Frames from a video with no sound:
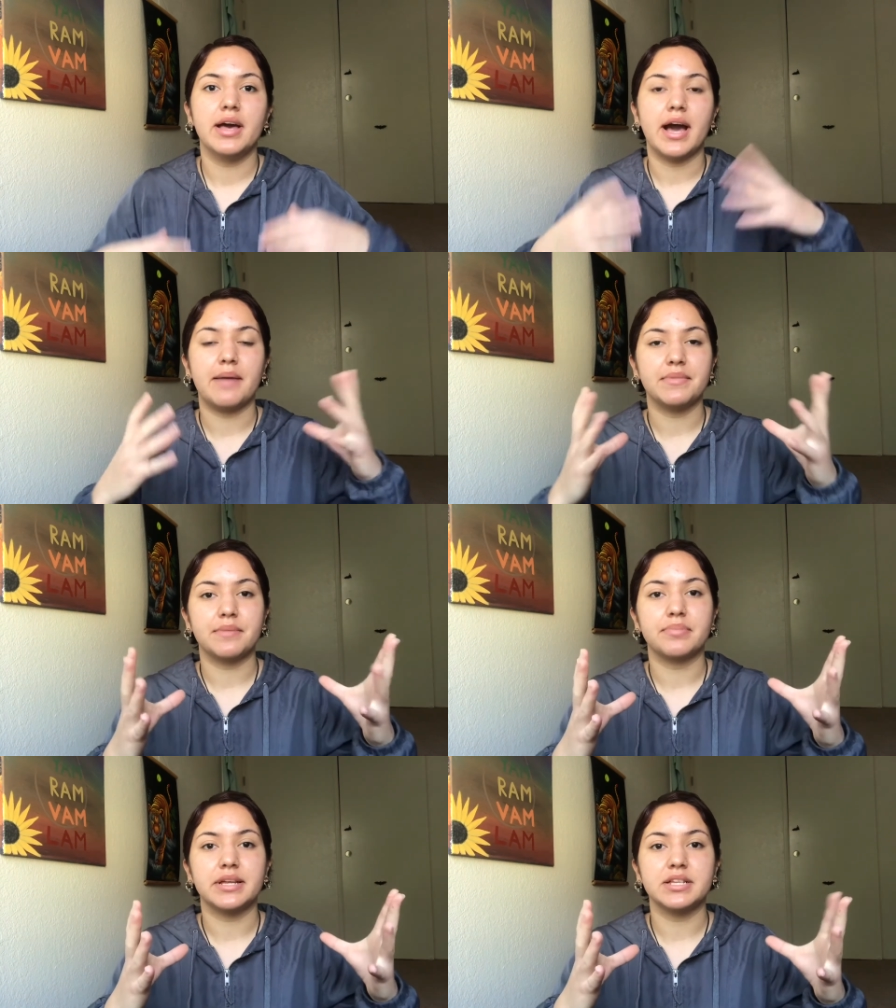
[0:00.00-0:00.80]
I'm in a
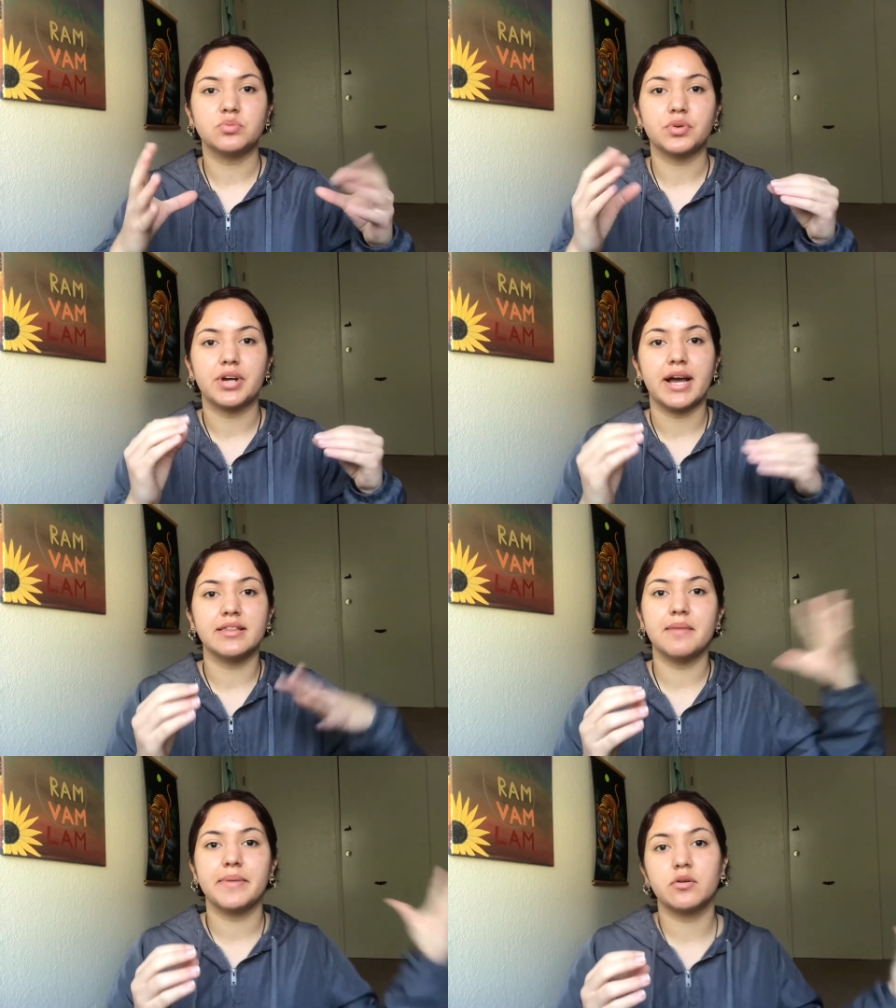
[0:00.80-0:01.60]
place where I
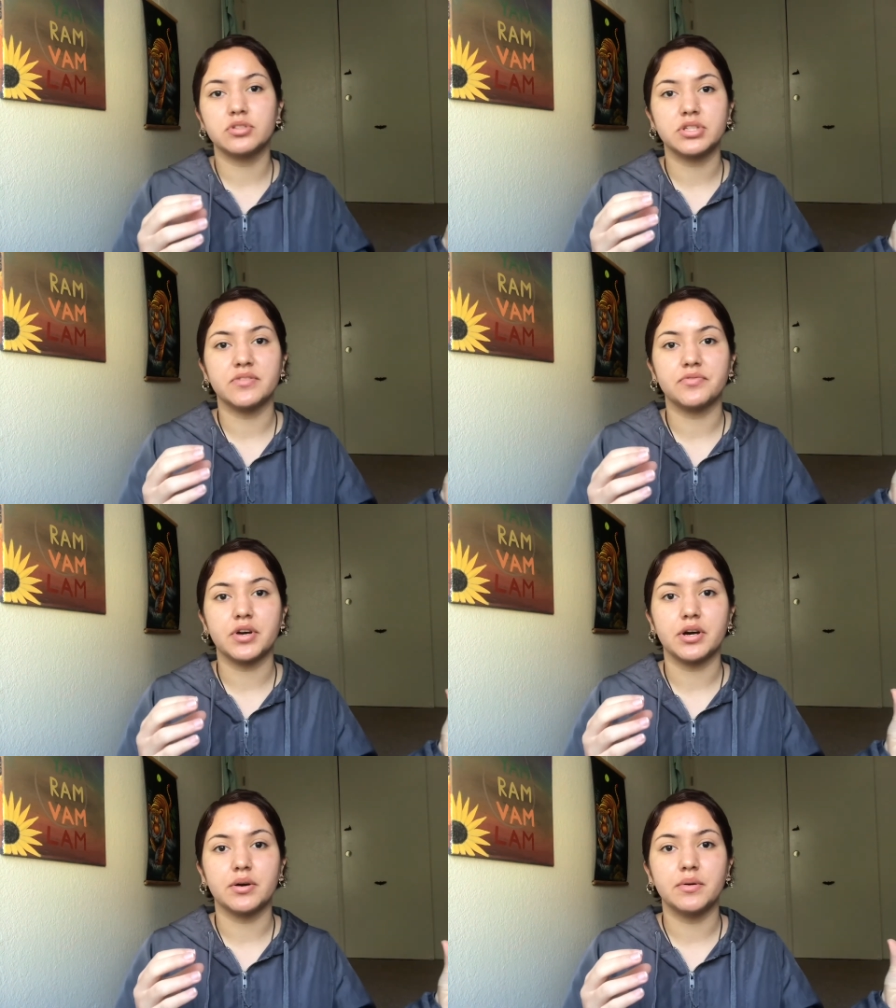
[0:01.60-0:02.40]
let my old self
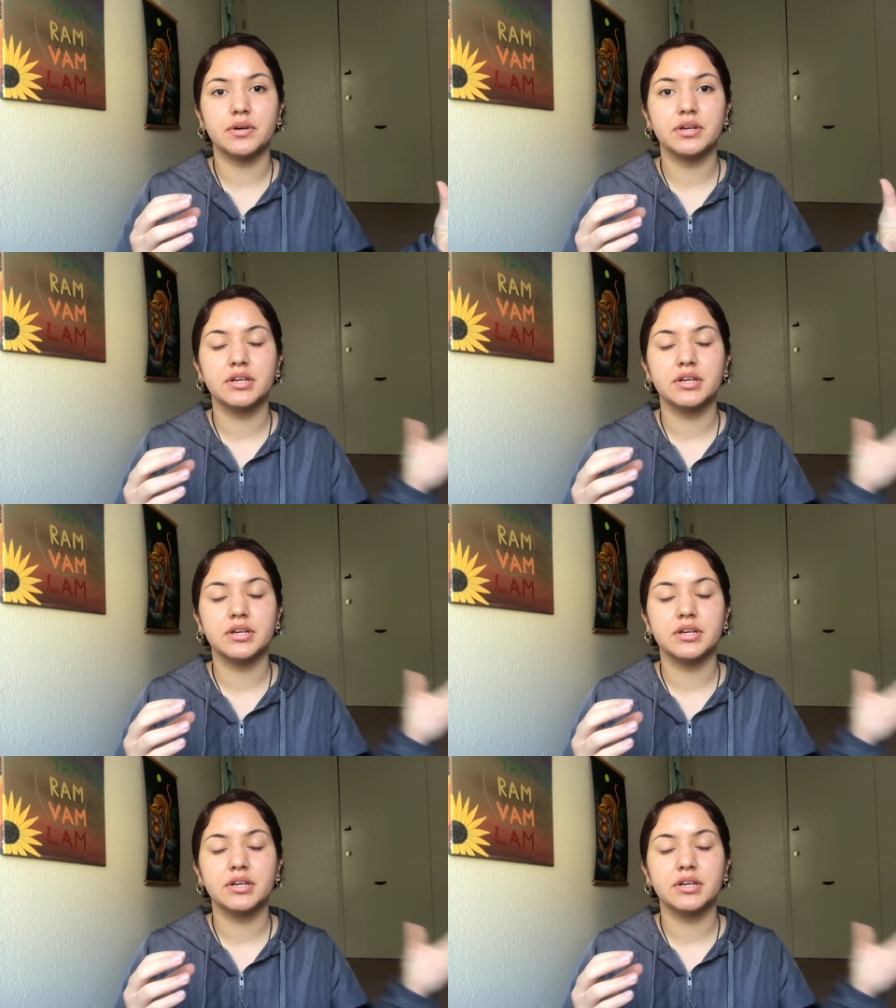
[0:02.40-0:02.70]
go,